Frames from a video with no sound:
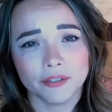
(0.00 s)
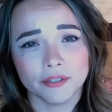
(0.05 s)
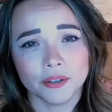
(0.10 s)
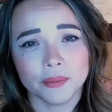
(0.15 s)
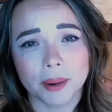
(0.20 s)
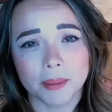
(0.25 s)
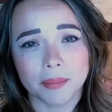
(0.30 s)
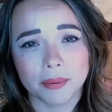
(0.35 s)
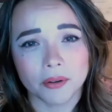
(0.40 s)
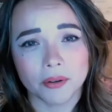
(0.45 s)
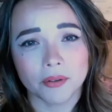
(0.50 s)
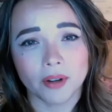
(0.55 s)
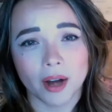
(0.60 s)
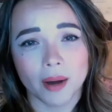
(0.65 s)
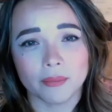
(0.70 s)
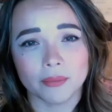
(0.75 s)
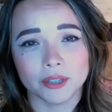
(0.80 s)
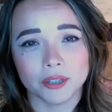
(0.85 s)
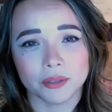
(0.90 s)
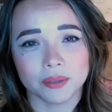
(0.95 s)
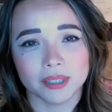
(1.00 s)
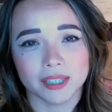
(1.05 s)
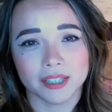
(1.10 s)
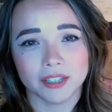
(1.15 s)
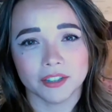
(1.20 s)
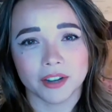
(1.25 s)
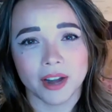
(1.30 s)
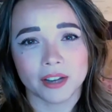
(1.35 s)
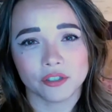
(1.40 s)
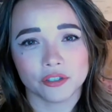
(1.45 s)
for my program, which was
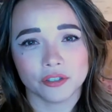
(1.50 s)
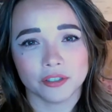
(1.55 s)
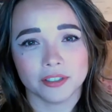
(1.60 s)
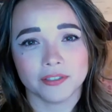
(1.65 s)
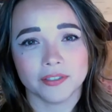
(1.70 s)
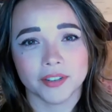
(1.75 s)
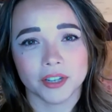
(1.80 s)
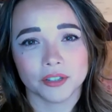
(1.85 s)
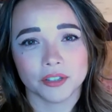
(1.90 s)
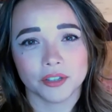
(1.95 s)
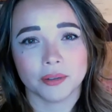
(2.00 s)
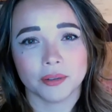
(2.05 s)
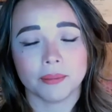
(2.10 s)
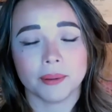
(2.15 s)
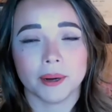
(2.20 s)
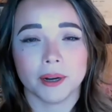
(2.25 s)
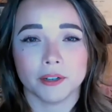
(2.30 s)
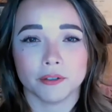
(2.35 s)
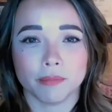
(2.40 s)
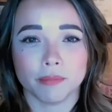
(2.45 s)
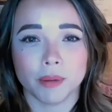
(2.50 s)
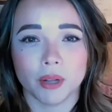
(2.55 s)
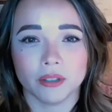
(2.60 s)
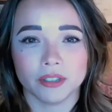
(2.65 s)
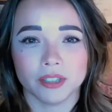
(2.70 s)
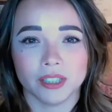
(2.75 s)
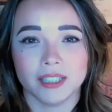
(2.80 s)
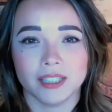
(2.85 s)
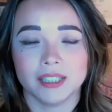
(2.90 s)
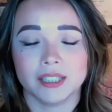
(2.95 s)
international affairs and comparative
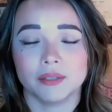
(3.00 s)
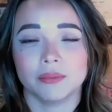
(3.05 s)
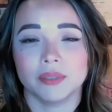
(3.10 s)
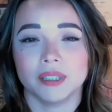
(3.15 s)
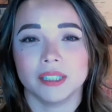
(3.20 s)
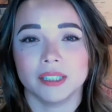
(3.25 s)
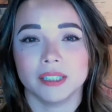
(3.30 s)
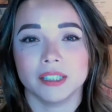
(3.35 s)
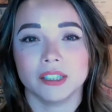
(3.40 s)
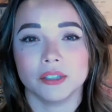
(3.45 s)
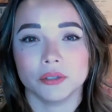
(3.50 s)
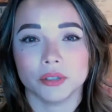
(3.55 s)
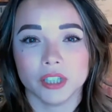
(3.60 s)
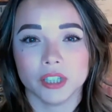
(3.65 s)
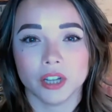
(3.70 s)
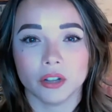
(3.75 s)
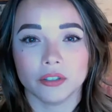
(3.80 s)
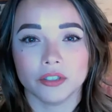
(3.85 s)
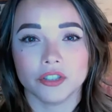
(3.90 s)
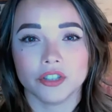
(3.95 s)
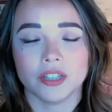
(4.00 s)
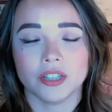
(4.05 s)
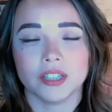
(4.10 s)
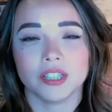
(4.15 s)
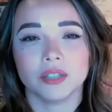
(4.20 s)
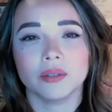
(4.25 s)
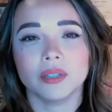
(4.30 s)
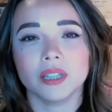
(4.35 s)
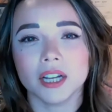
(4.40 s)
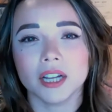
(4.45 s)
politics, and we did sociology.
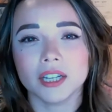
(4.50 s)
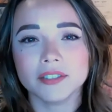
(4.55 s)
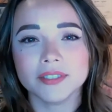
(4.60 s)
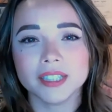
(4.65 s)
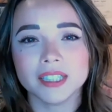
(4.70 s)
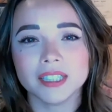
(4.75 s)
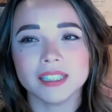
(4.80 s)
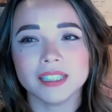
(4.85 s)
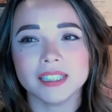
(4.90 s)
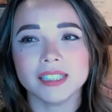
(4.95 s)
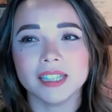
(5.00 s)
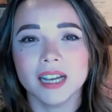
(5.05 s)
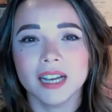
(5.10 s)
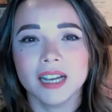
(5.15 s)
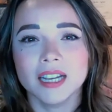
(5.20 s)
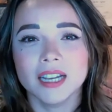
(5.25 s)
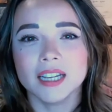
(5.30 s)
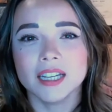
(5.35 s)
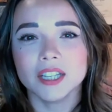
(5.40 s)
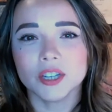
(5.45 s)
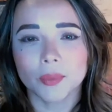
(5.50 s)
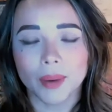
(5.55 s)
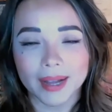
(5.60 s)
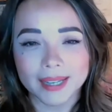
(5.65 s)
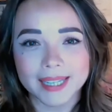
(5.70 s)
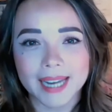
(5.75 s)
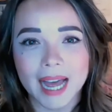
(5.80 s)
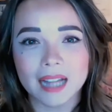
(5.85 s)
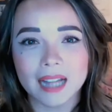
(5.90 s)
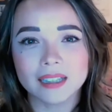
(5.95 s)
So a lot of it is, you know,
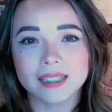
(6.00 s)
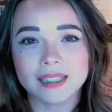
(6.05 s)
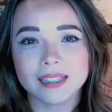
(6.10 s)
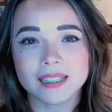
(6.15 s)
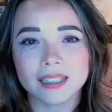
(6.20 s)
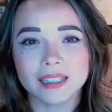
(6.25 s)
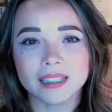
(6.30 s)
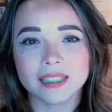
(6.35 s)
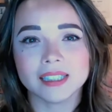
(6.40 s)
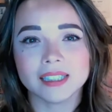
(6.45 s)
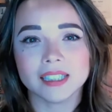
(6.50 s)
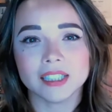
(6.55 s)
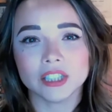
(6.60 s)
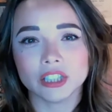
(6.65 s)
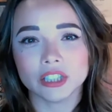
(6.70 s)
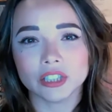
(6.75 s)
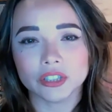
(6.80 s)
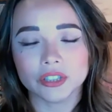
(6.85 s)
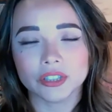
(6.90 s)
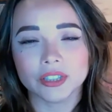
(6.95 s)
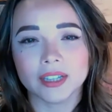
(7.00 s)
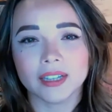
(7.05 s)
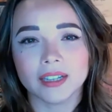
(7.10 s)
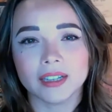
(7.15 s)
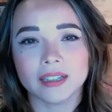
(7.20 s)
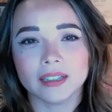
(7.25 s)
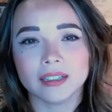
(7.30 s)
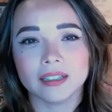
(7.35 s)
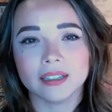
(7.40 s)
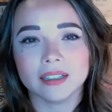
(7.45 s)
analysis and
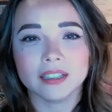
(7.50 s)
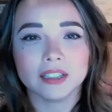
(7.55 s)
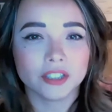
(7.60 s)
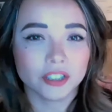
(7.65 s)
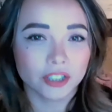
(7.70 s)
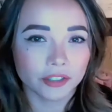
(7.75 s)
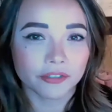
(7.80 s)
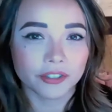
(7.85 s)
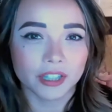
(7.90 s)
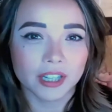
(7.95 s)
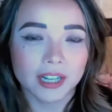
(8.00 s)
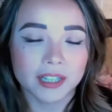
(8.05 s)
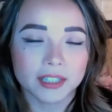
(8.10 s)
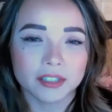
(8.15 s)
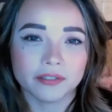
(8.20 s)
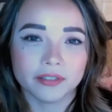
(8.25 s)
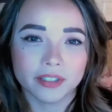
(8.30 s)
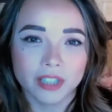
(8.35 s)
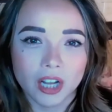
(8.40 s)
learning different kinds of